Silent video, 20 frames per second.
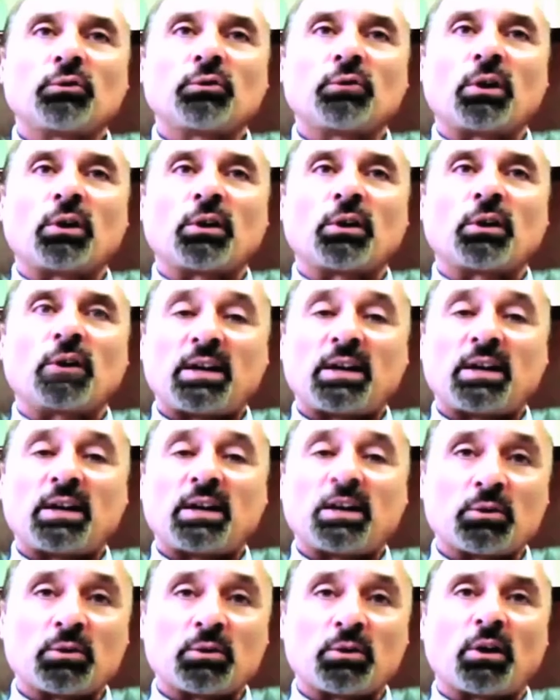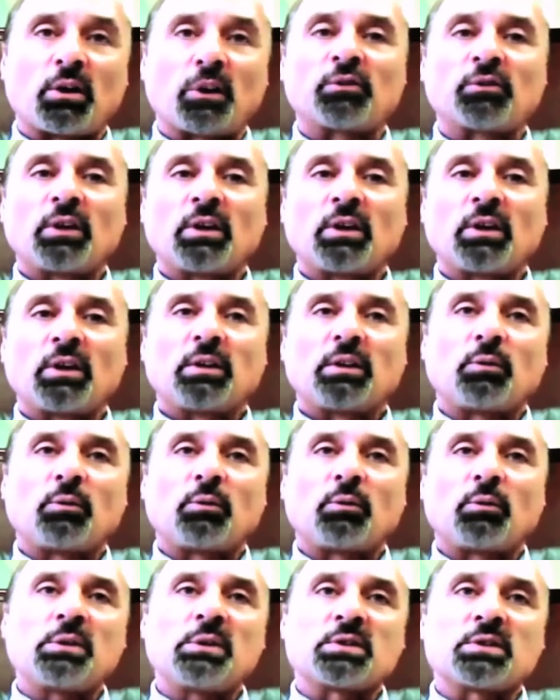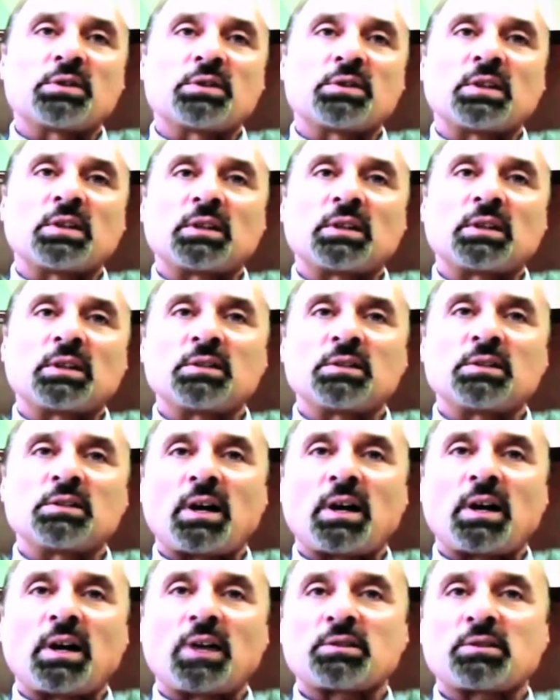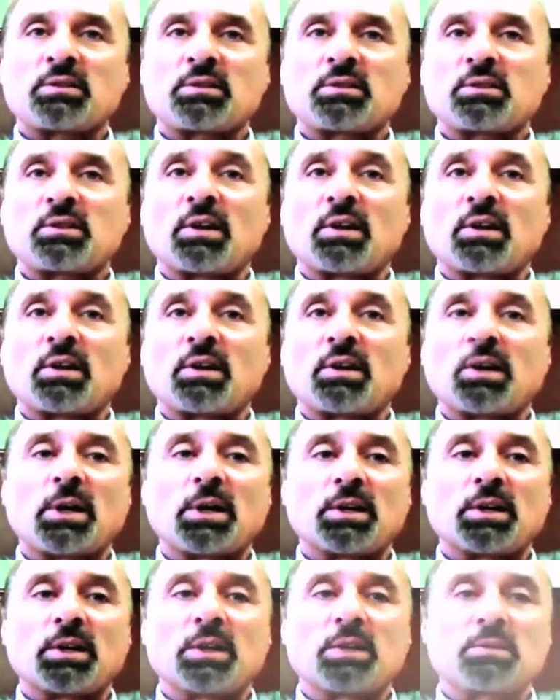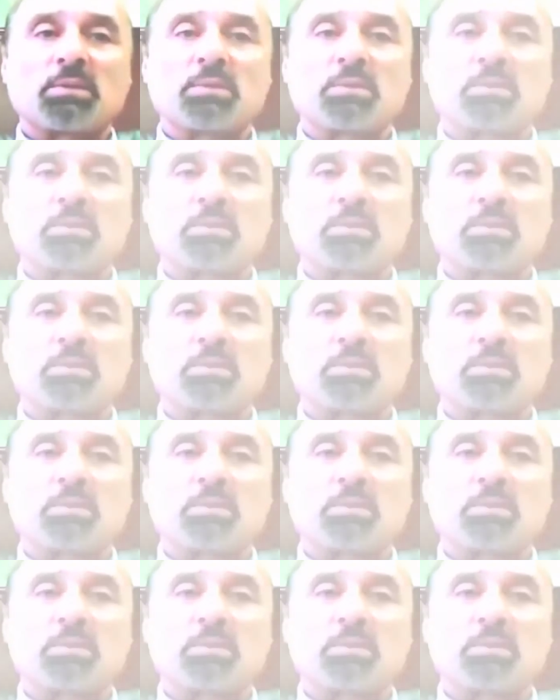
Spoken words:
and new cars that we've been seeing these last several months.